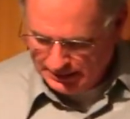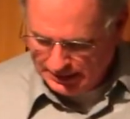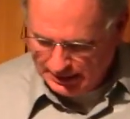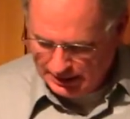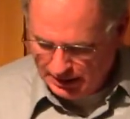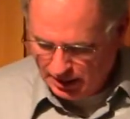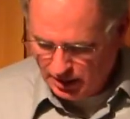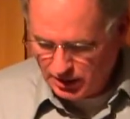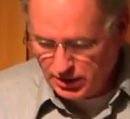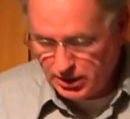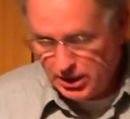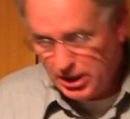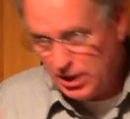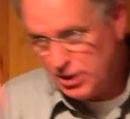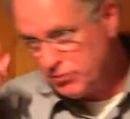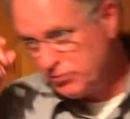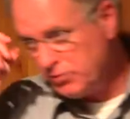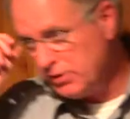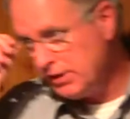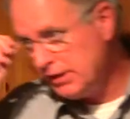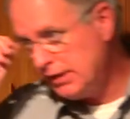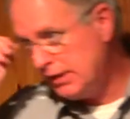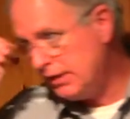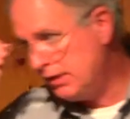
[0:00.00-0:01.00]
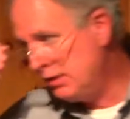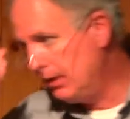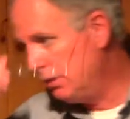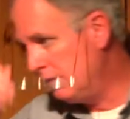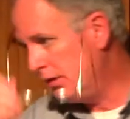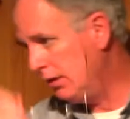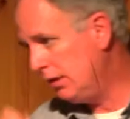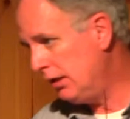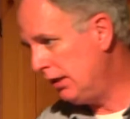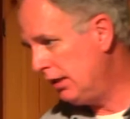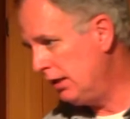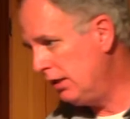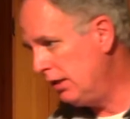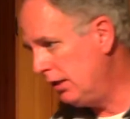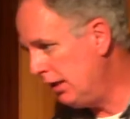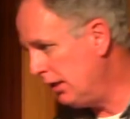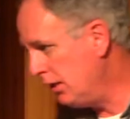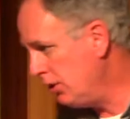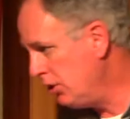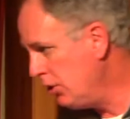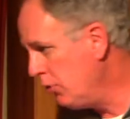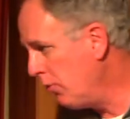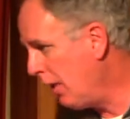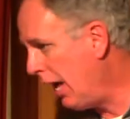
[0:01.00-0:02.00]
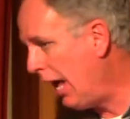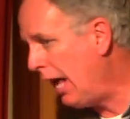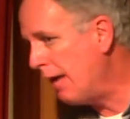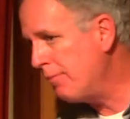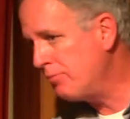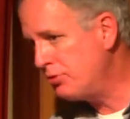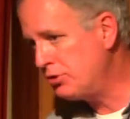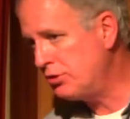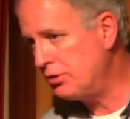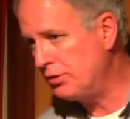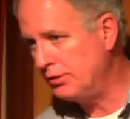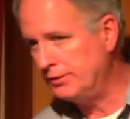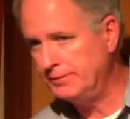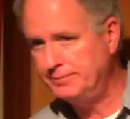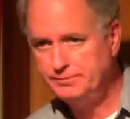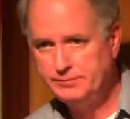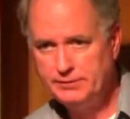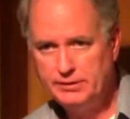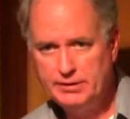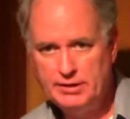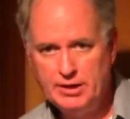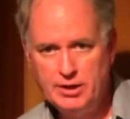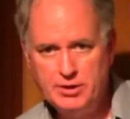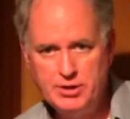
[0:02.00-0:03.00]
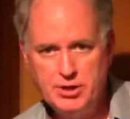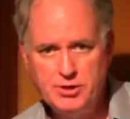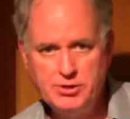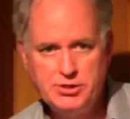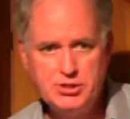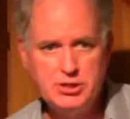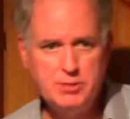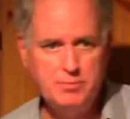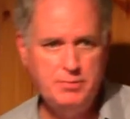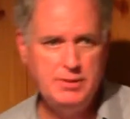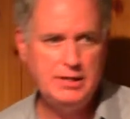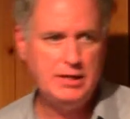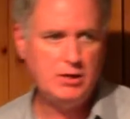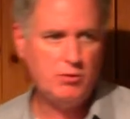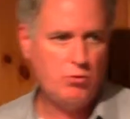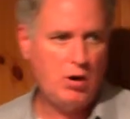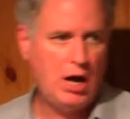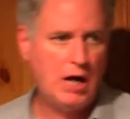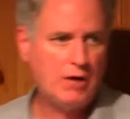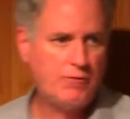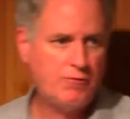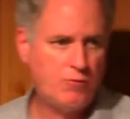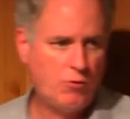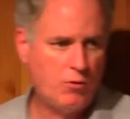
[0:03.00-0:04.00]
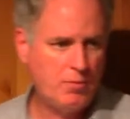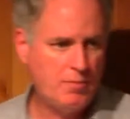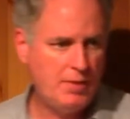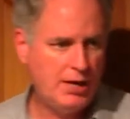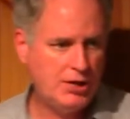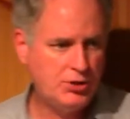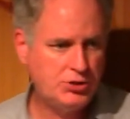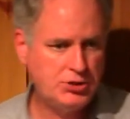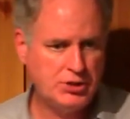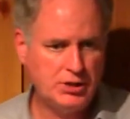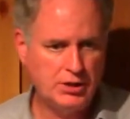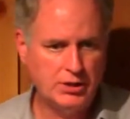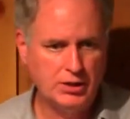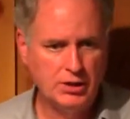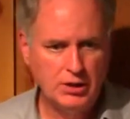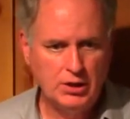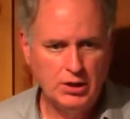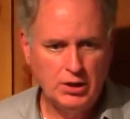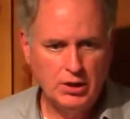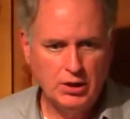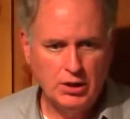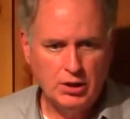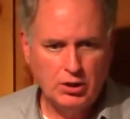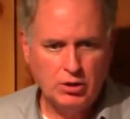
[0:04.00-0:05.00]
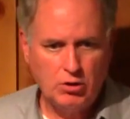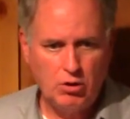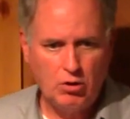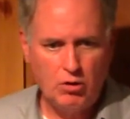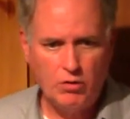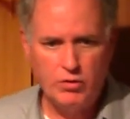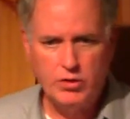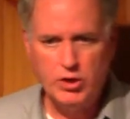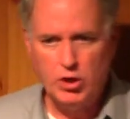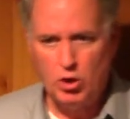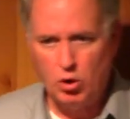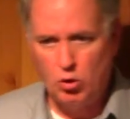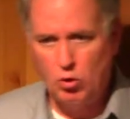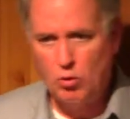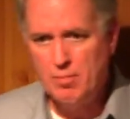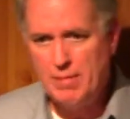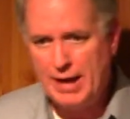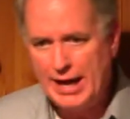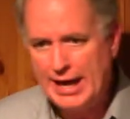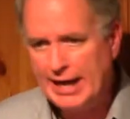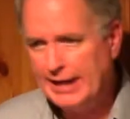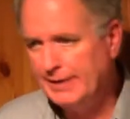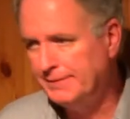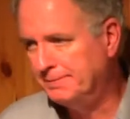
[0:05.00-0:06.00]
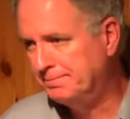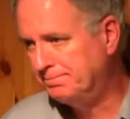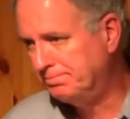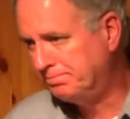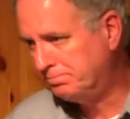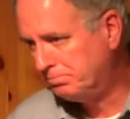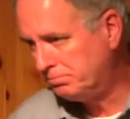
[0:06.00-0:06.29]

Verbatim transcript: In our country in, in, in New Hampshire, there used to be a rock formation called the Old Man.